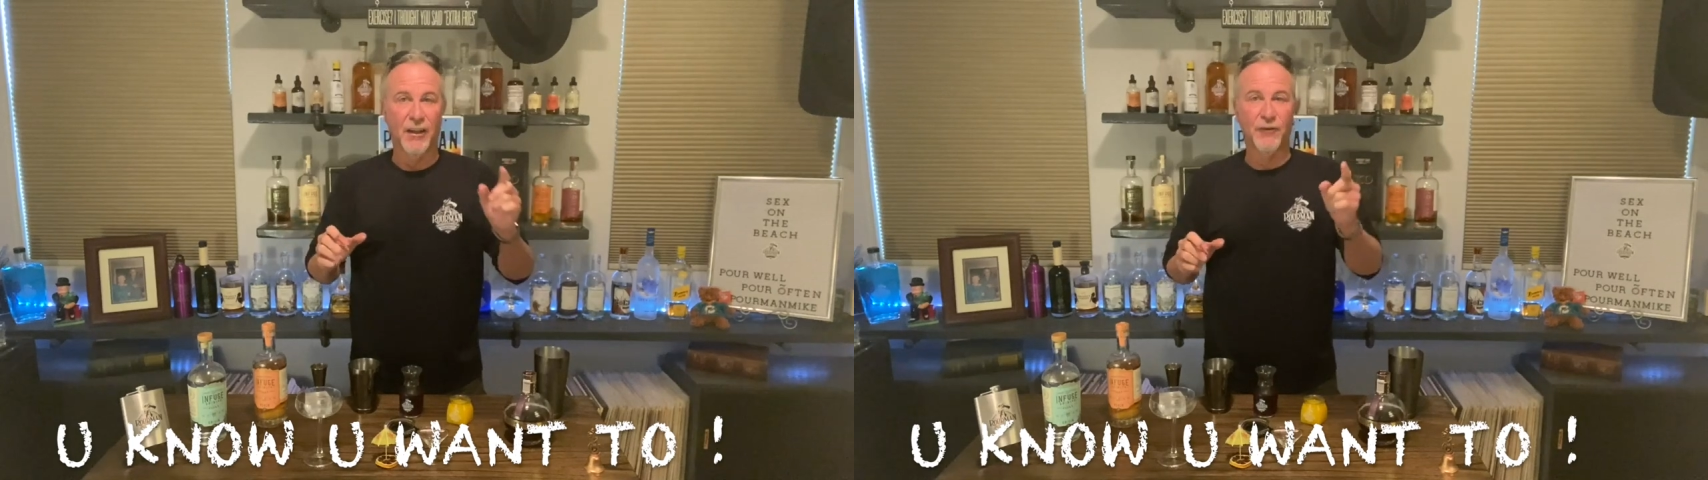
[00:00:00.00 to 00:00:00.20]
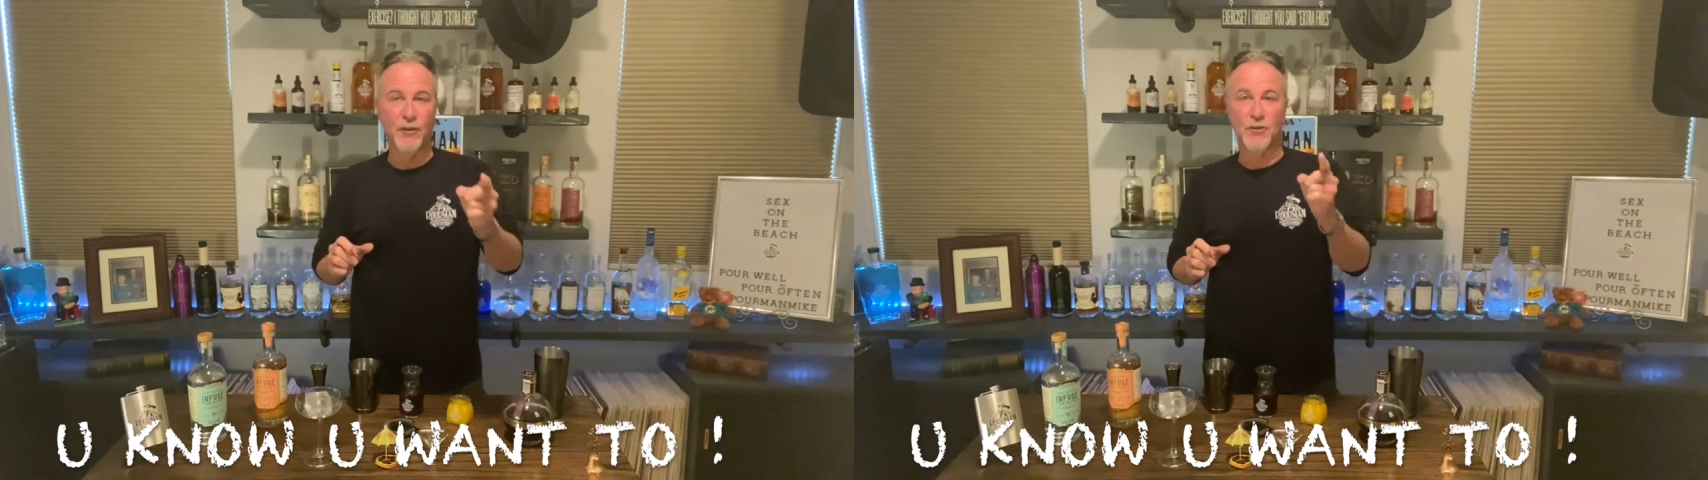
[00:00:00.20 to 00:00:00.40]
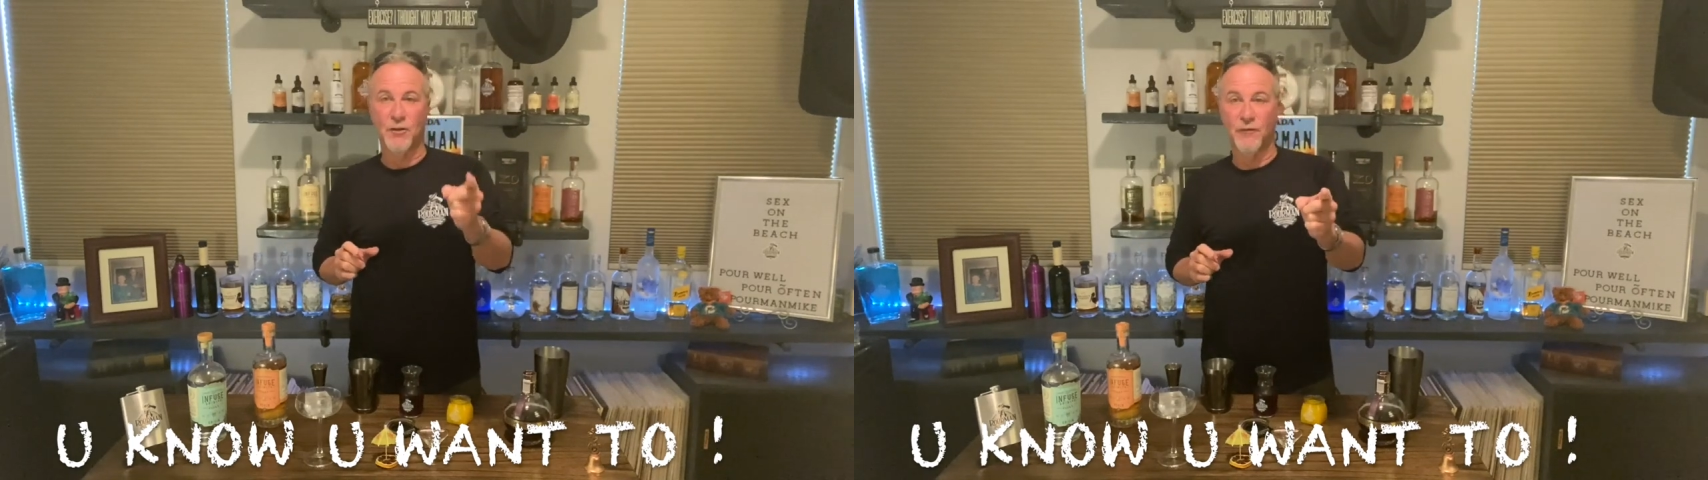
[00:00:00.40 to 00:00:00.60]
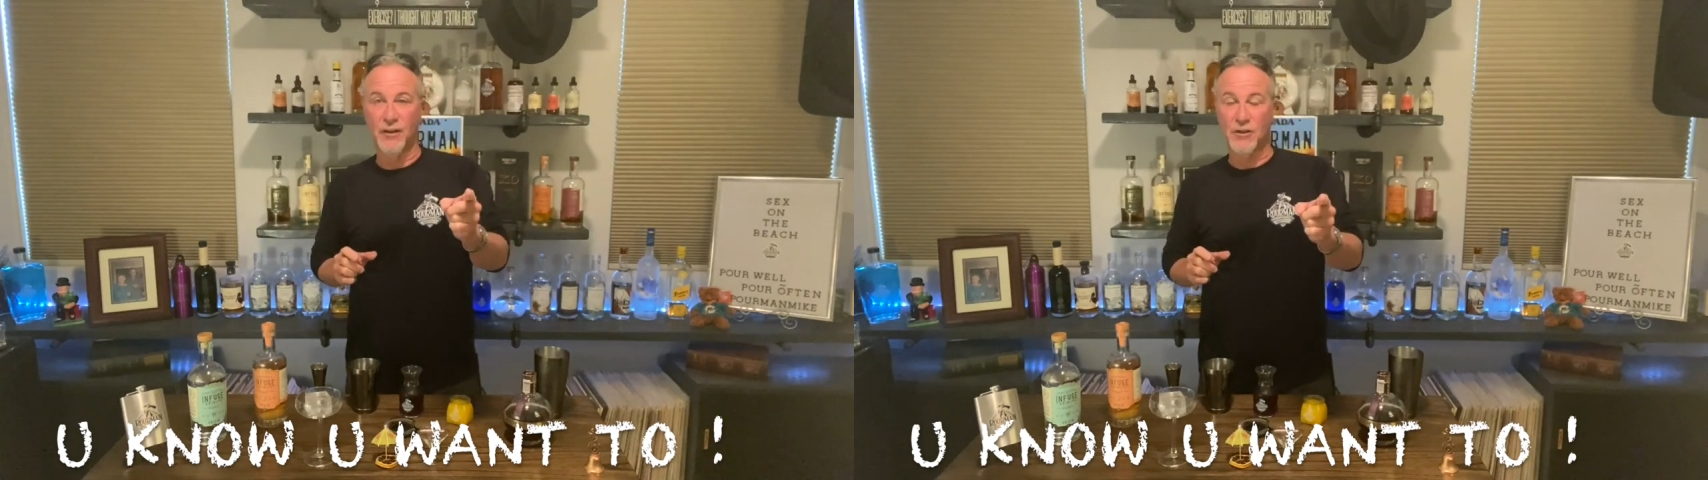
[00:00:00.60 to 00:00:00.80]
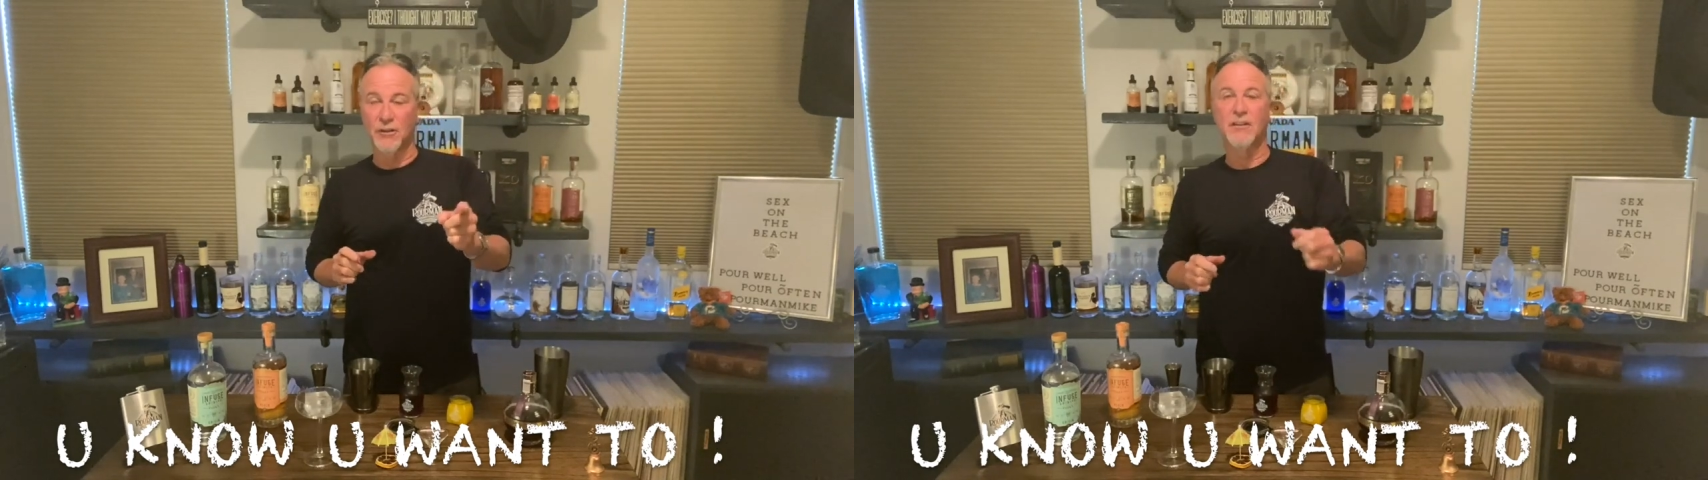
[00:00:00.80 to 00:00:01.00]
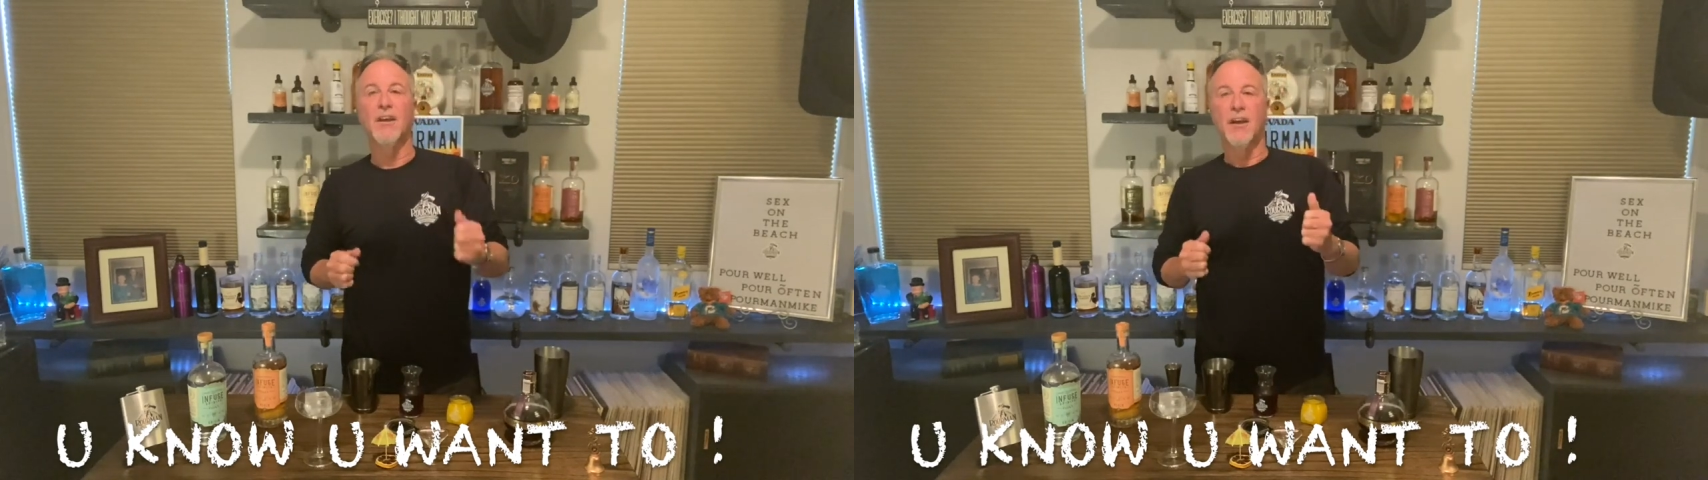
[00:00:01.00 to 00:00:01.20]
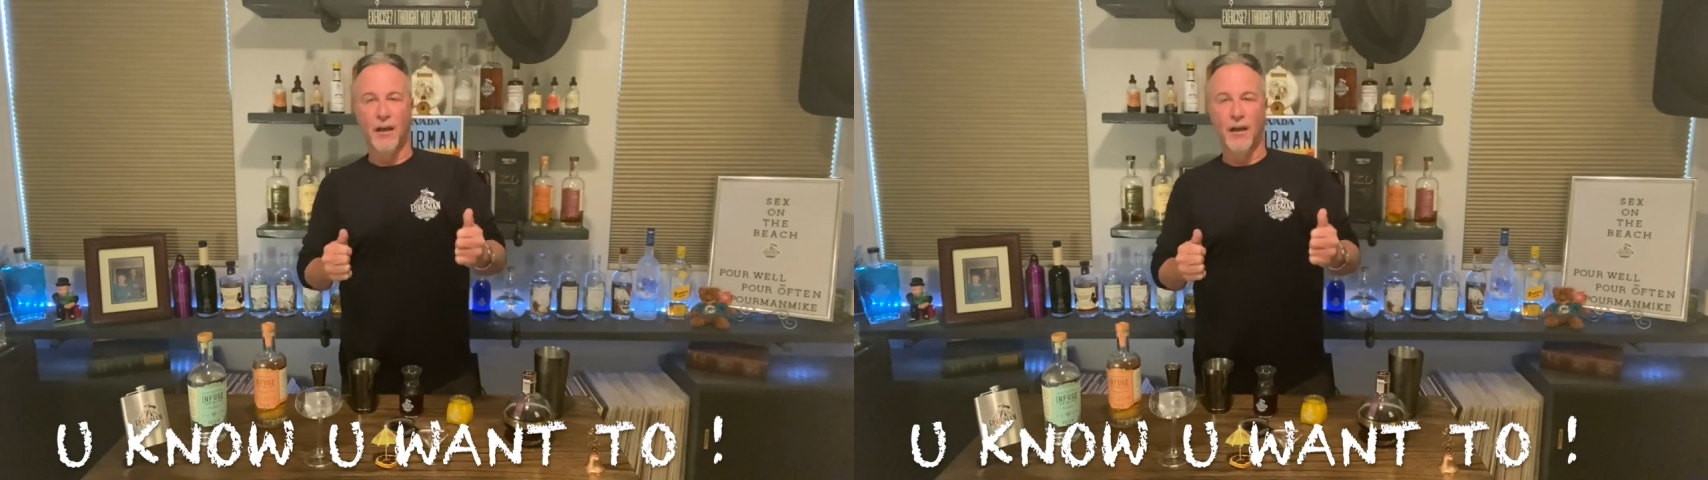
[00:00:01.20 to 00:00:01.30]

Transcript: of the future adventures